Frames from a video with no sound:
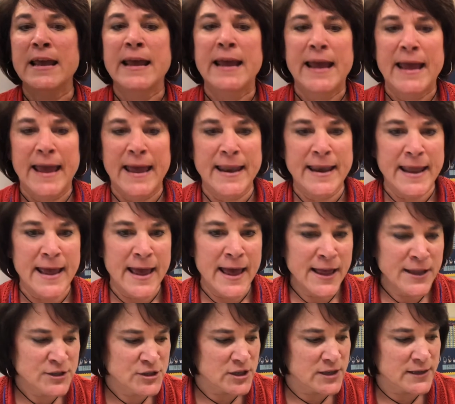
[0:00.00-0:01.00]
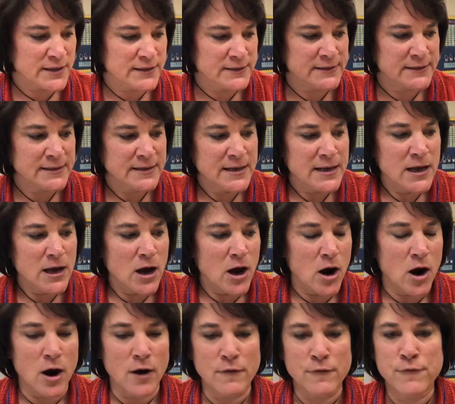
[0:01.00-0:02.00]
And edges
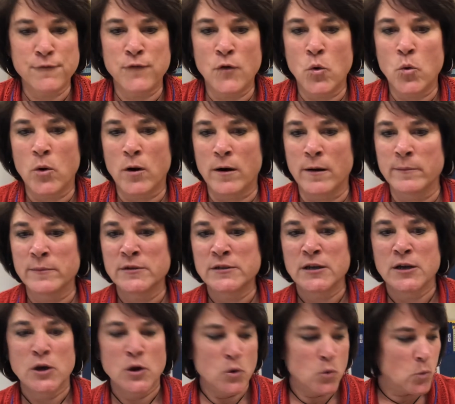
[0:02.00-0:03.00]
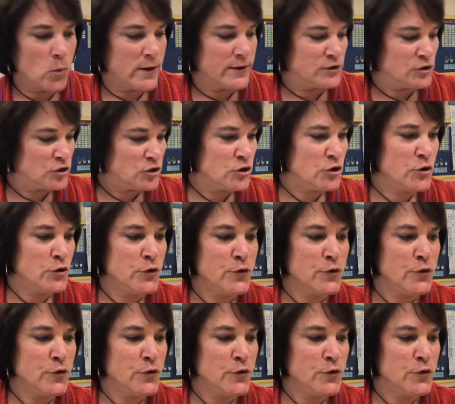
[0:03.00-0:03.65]
are formed when two